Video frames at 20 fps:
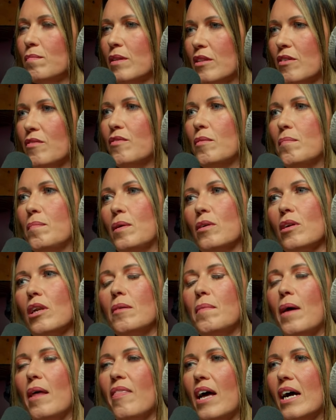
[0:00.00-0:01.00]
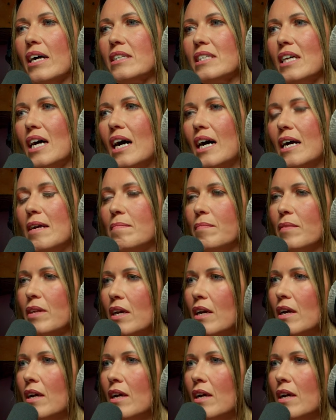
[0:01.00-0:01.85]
with the football club at that time.